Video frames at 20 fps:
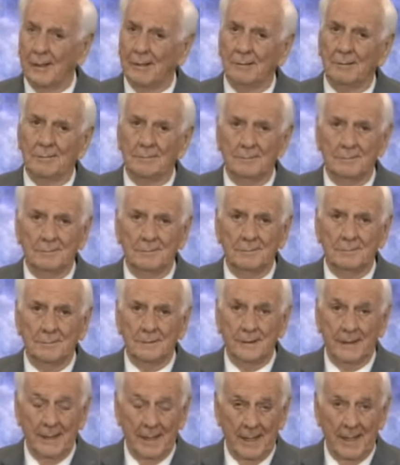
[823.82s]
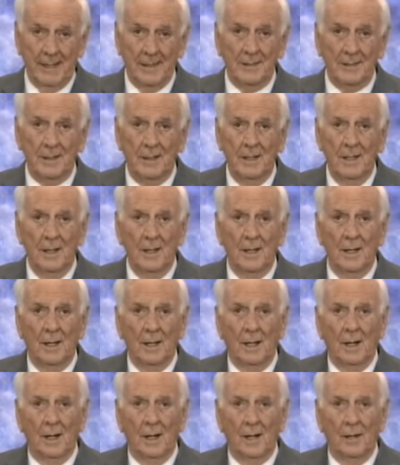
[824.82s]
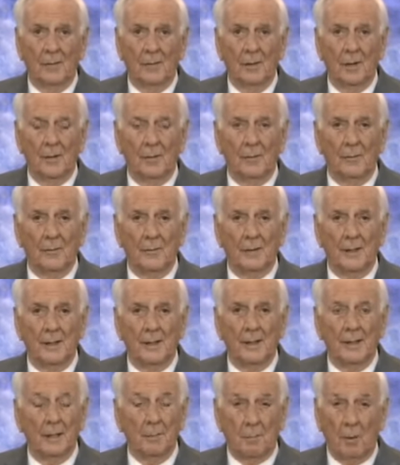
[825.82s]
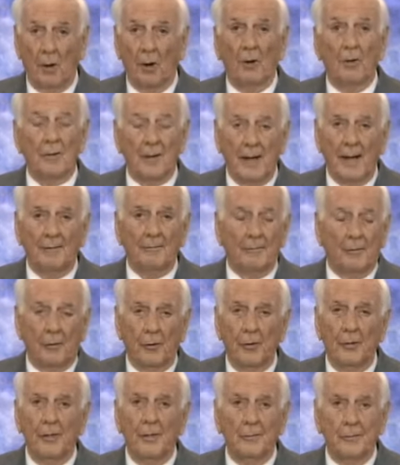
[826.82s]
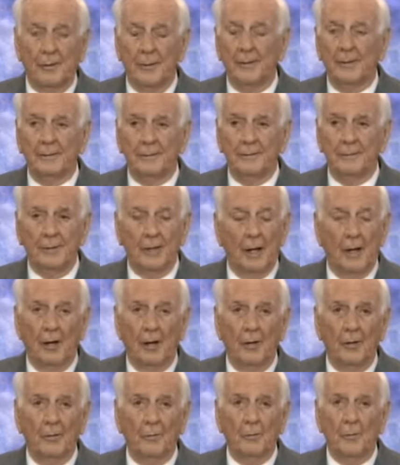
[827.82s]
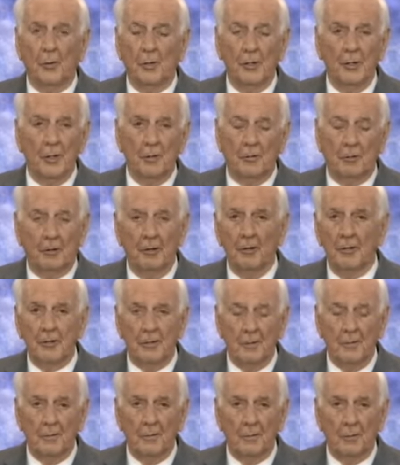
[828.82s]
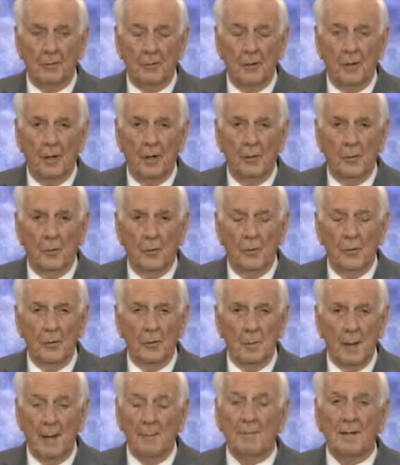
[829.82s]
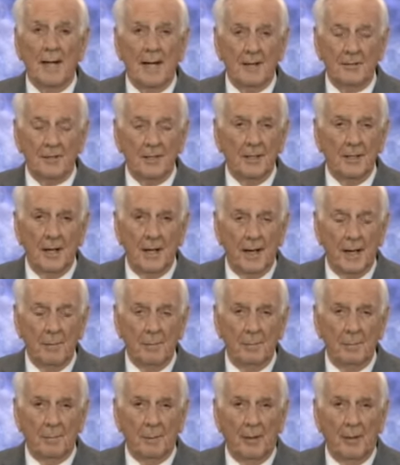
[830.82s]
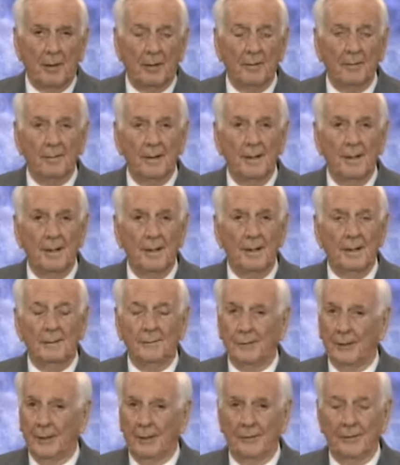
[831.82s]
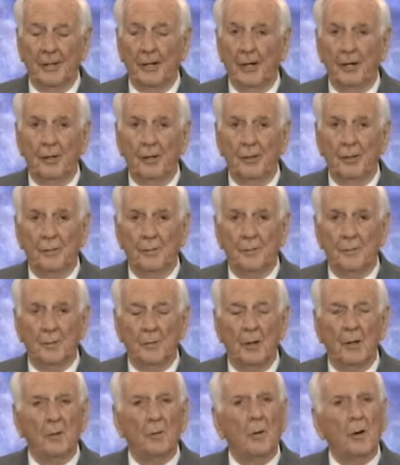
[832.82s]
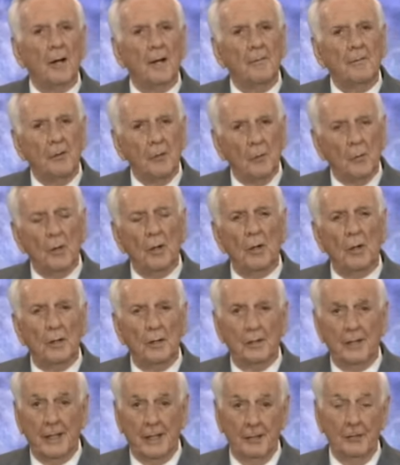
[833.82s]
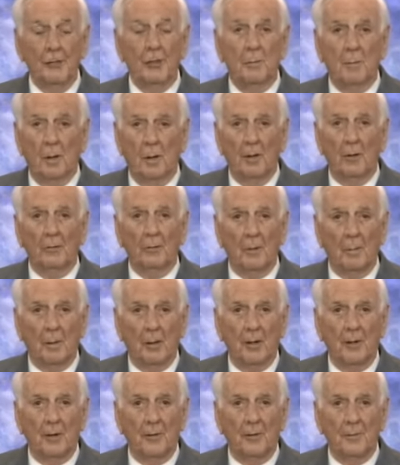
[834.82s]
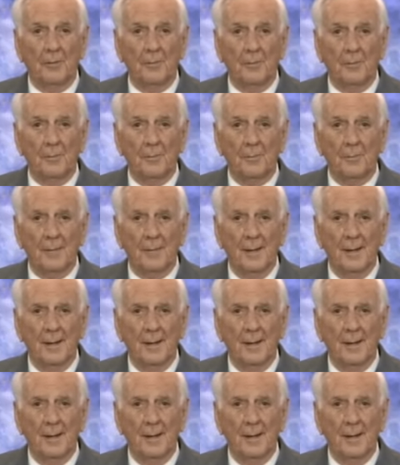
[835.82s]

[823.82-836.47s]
Well, yes. Uh, uh, did Paul die for you? Well, no. Were you cruci- uh, Were you baptized in the name of Paul? Well, no. Well, what if you were? Then you'd belong to Paul.